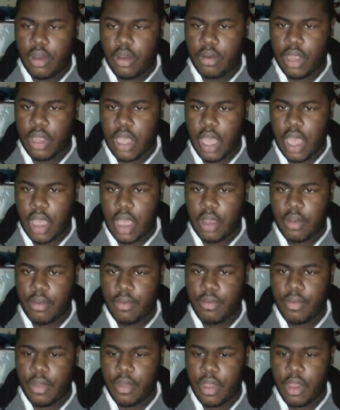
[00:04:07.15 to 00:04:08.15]
Okay,
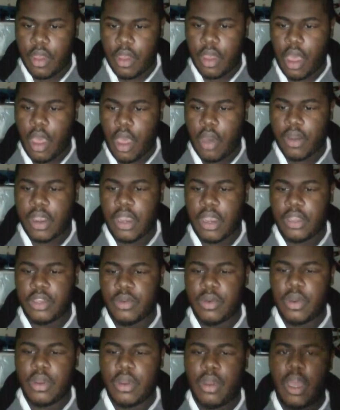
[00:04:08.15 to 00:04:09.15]

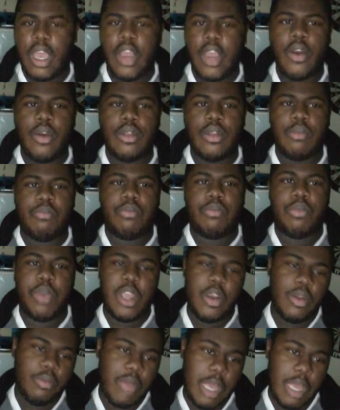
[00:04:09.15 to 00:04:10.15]
so here are the
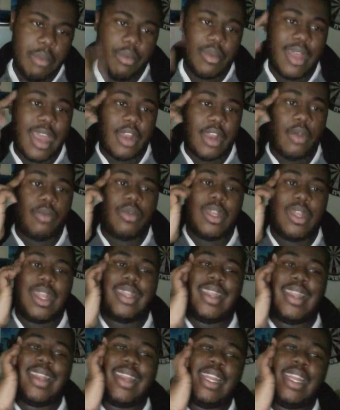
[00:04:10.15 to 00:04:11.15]
people that I don't
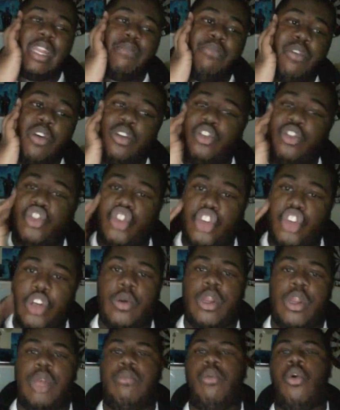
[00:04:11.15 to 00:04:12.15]
think they need to be on the
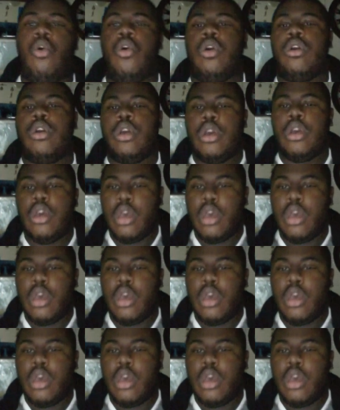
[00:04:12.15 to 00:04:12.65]
show anymore.